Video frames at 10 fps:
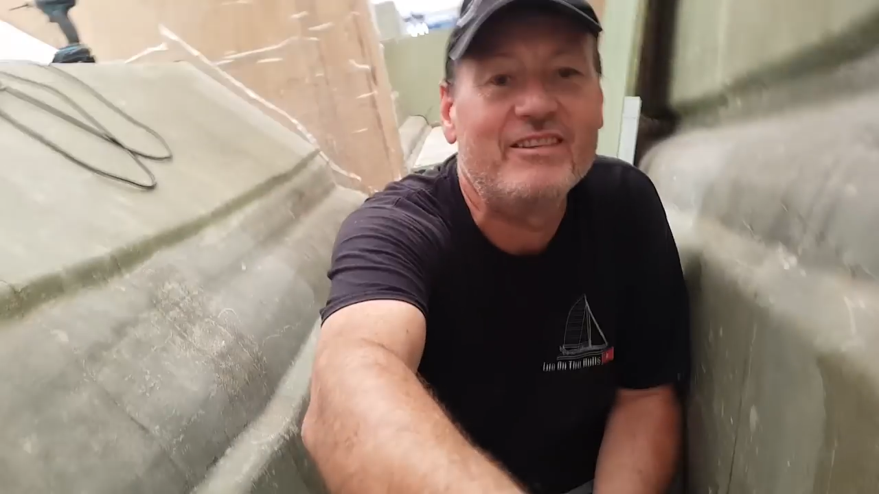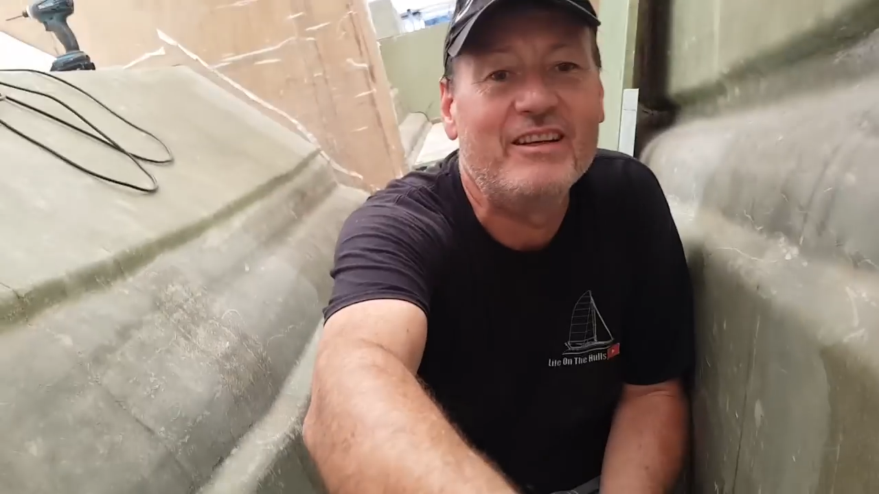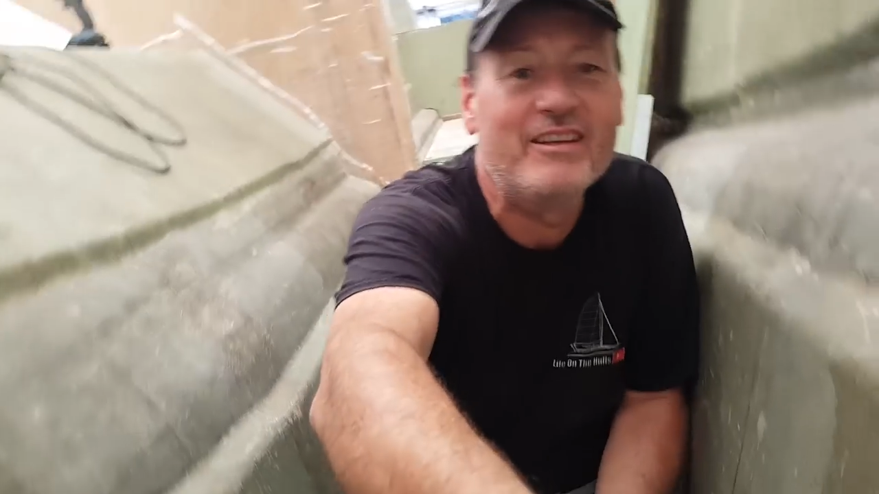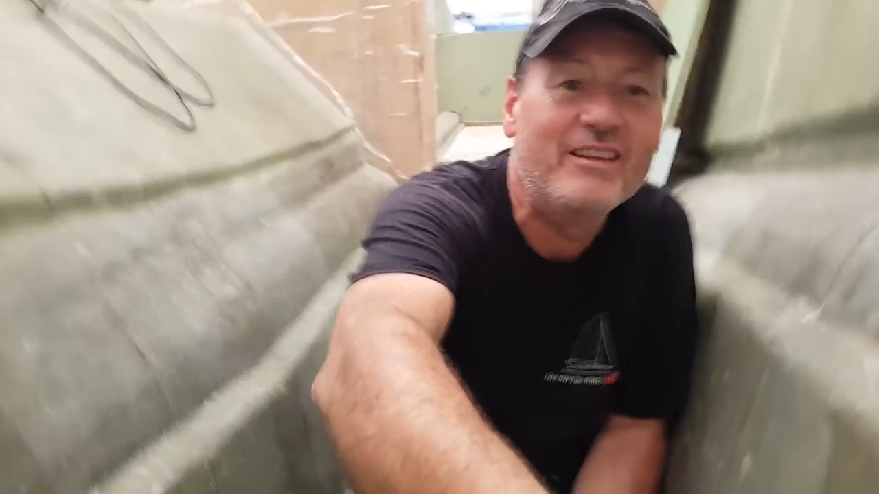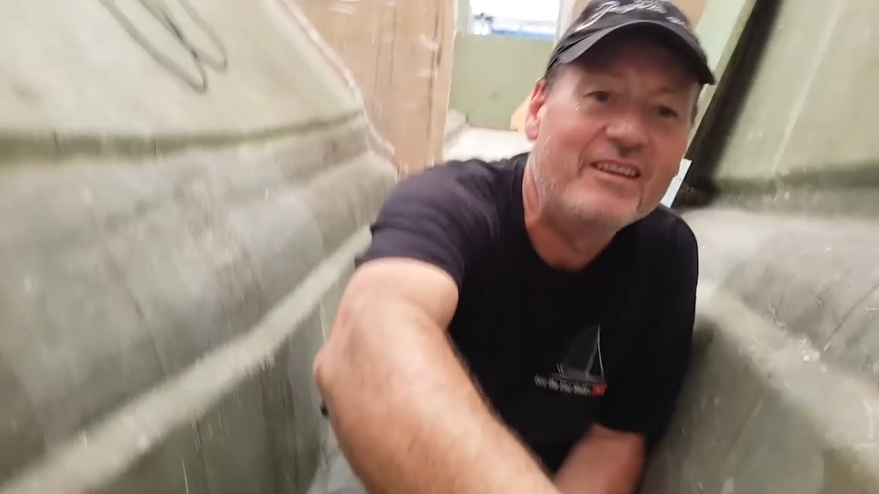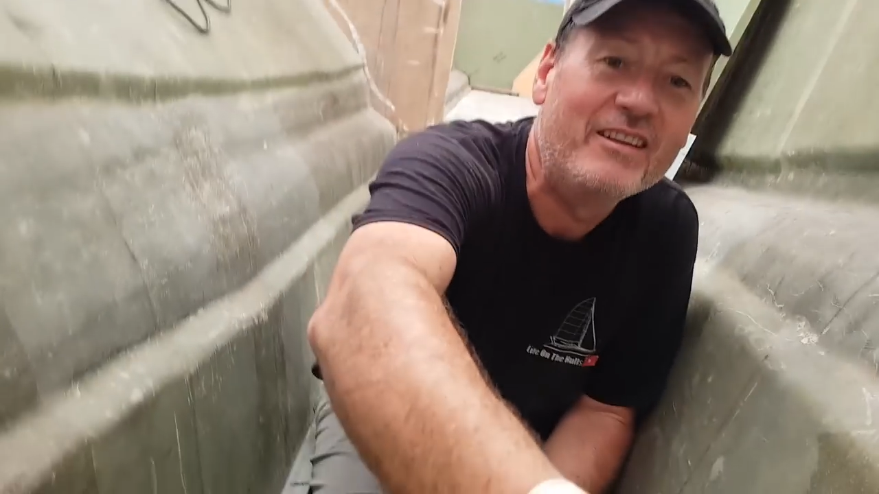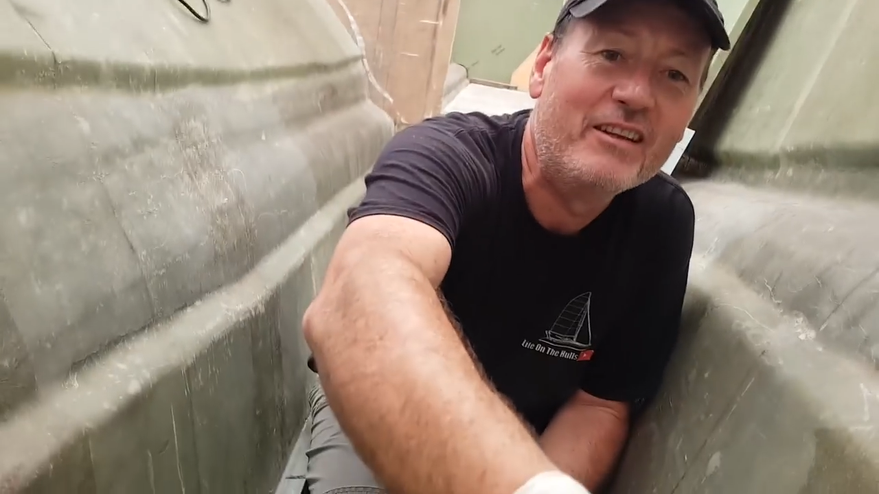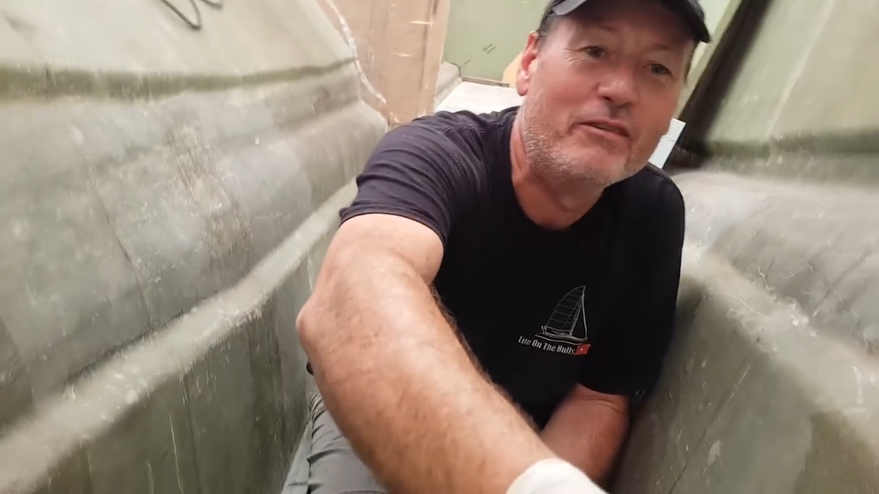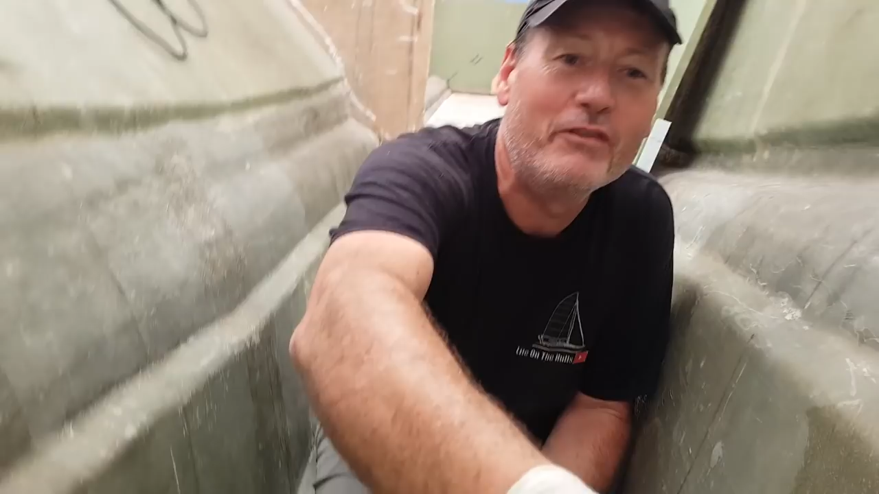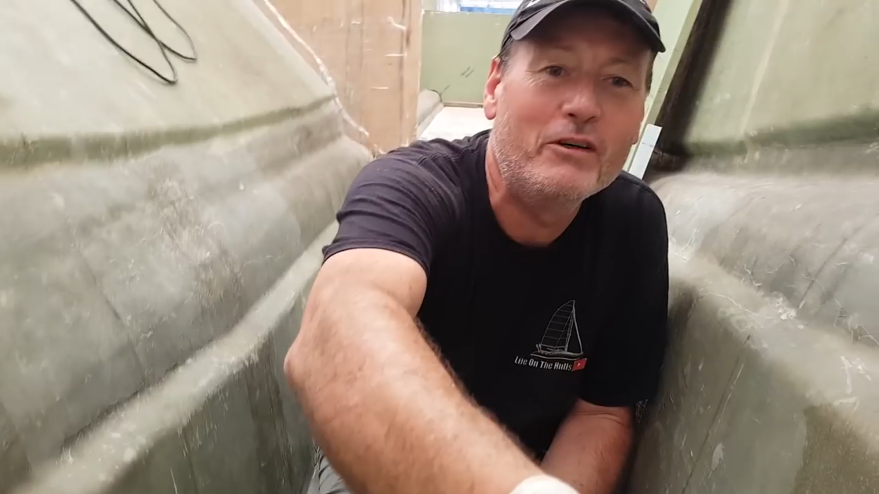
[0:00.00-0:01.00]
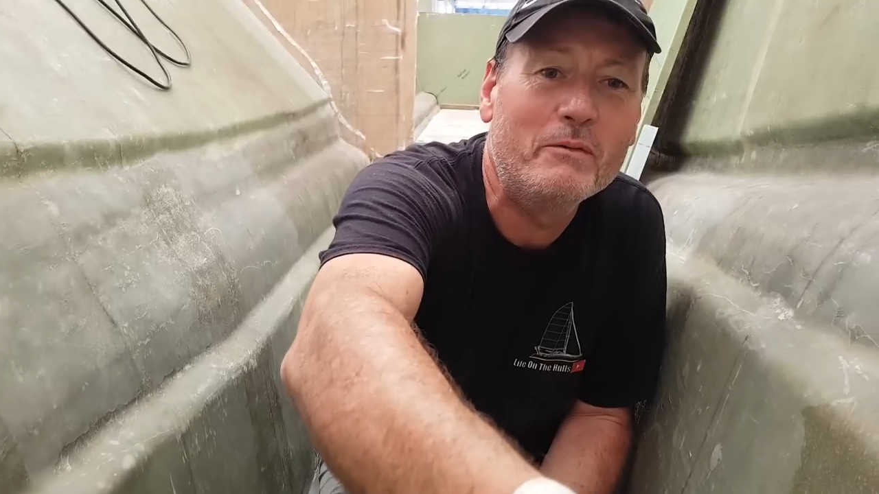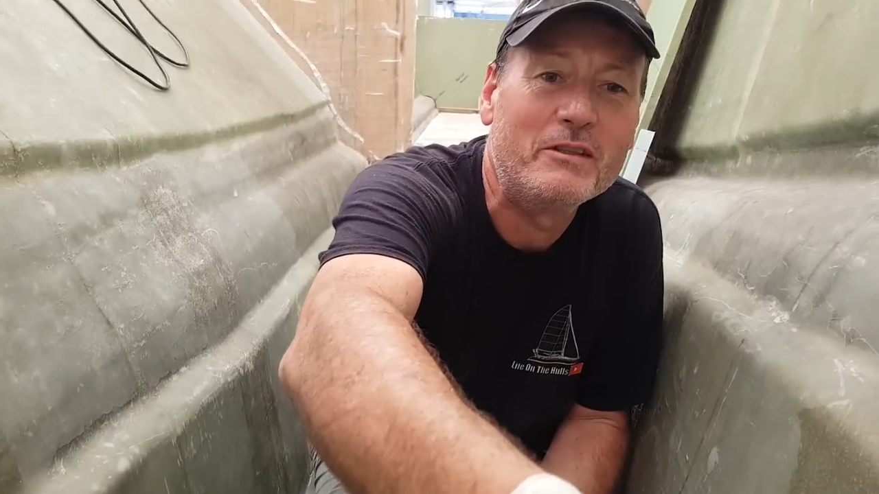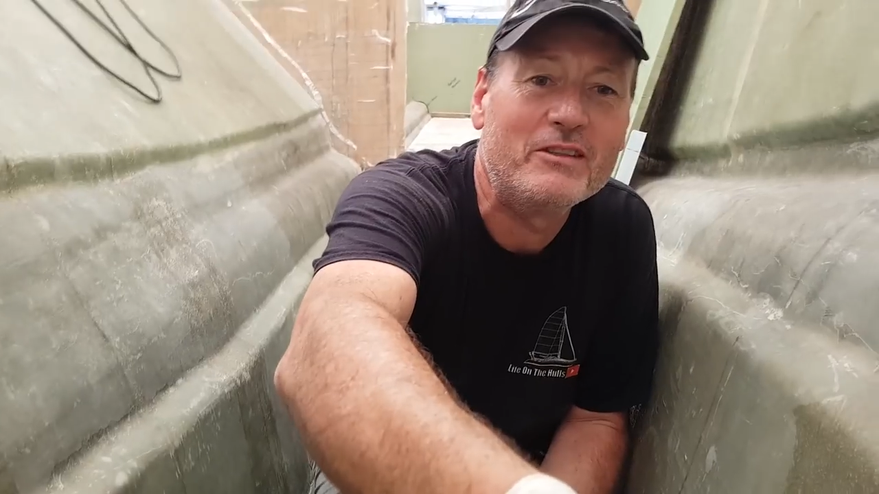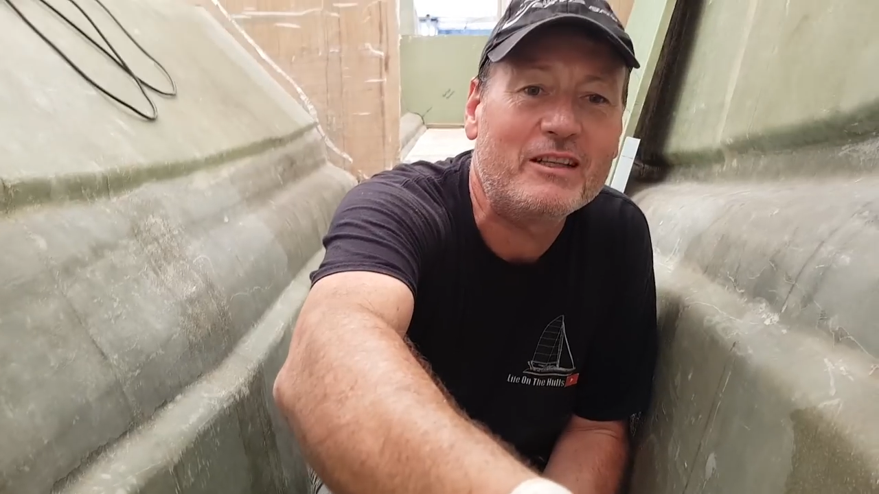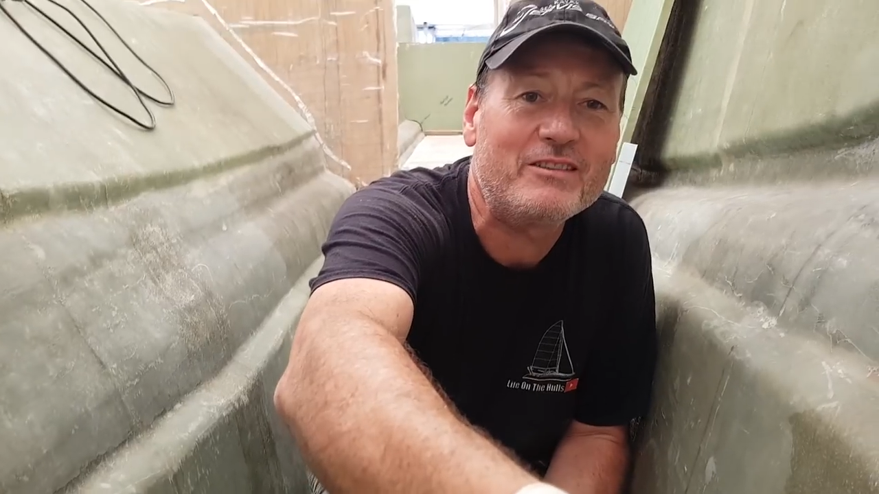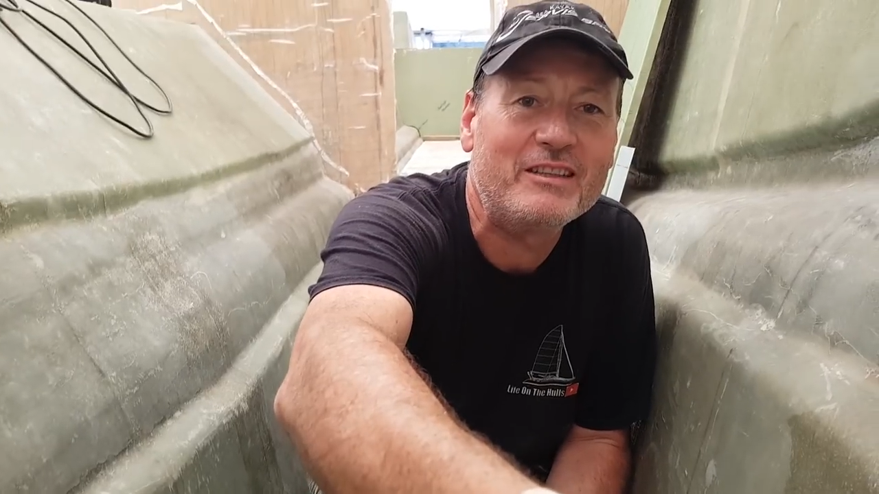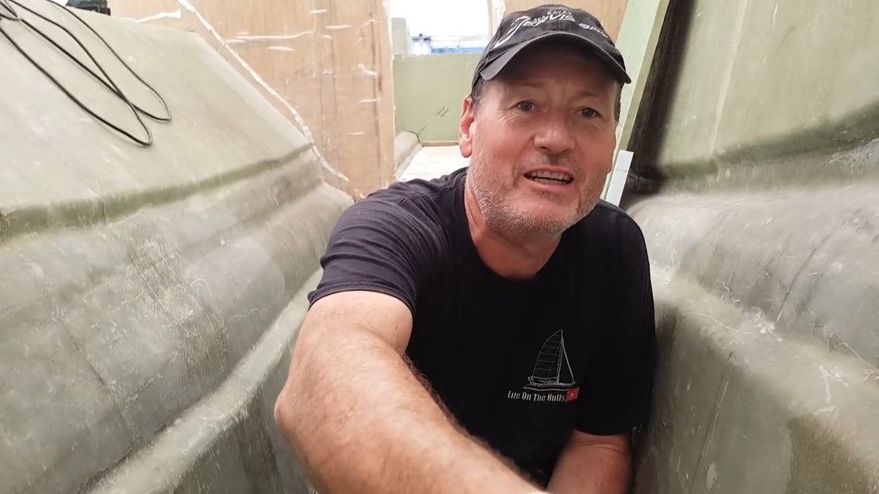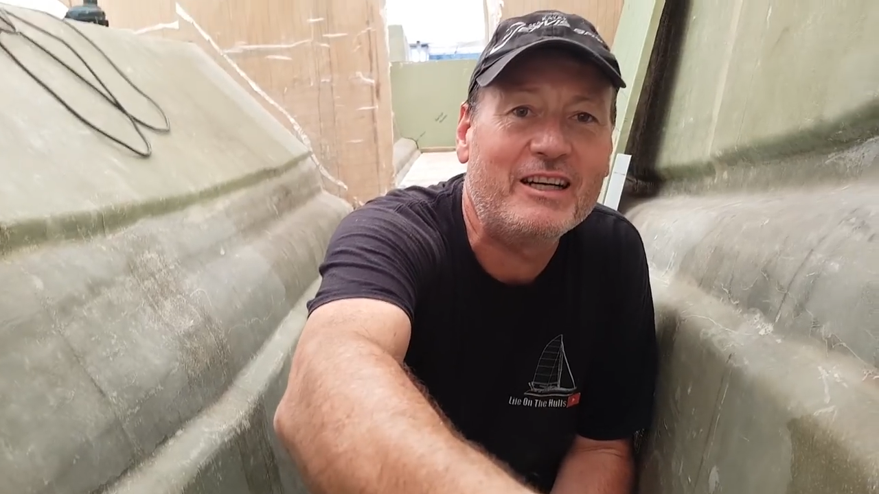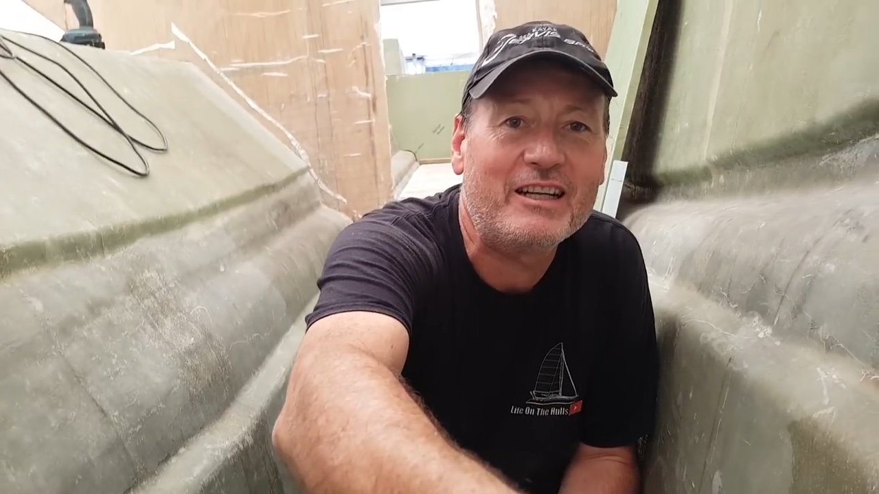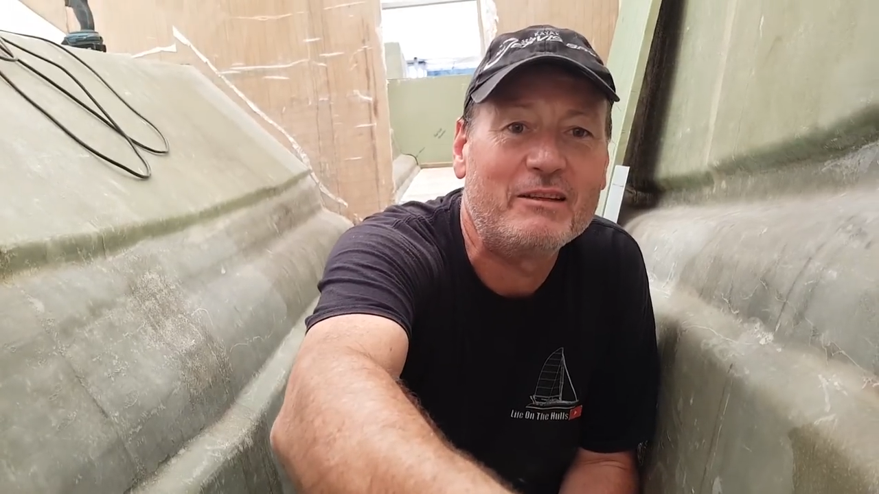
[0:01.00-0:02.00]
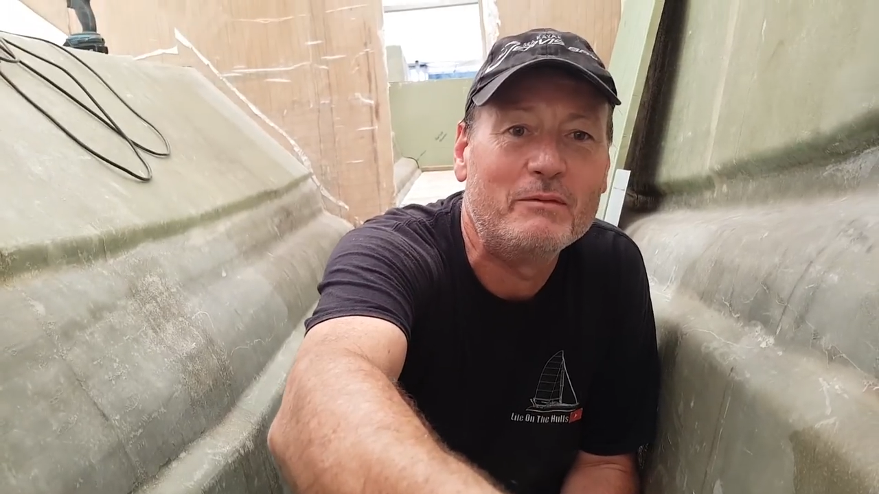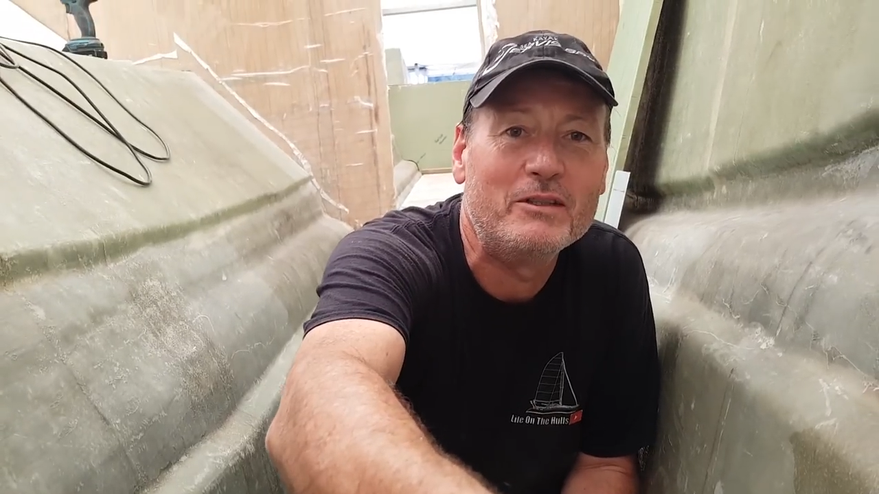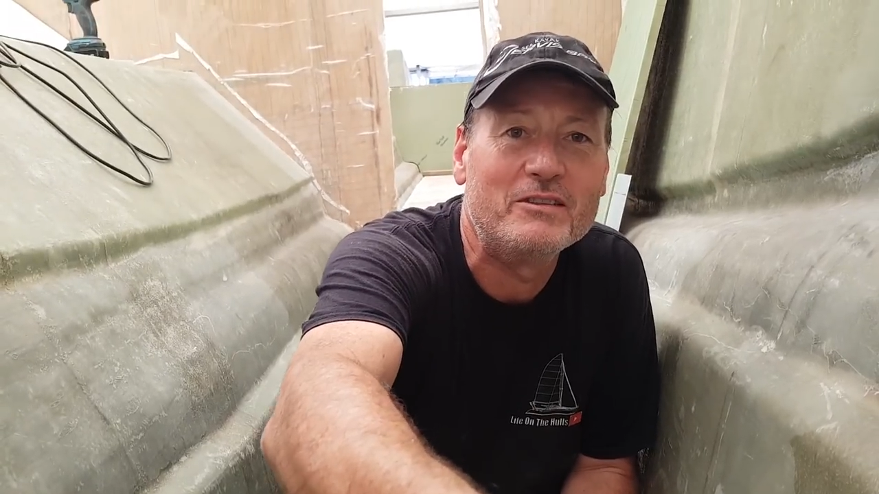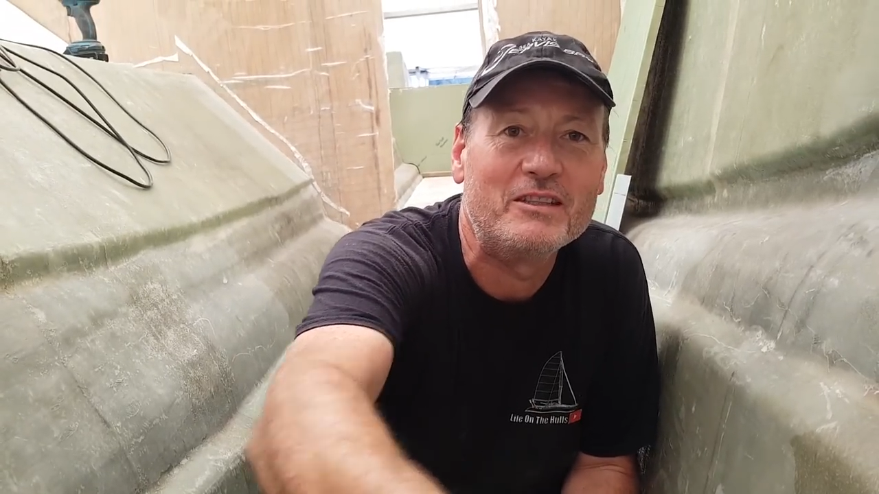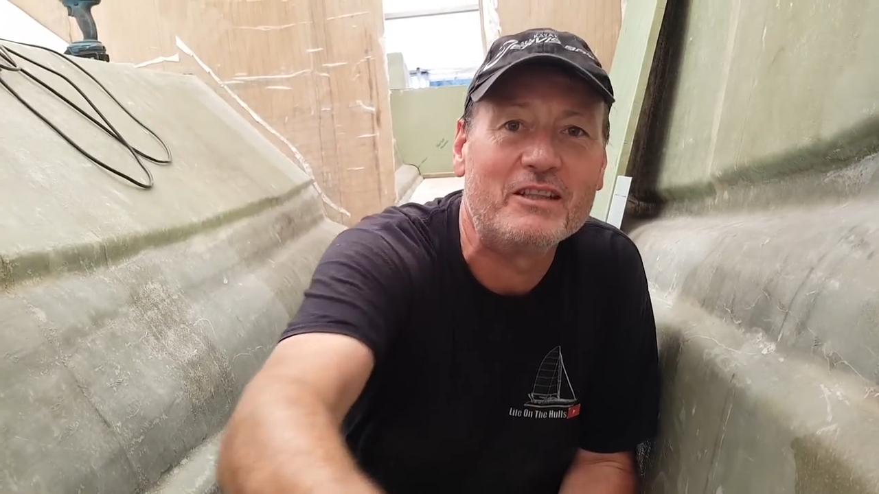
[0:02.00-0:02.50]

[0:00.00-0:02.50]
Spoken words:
the filming's actually harder than building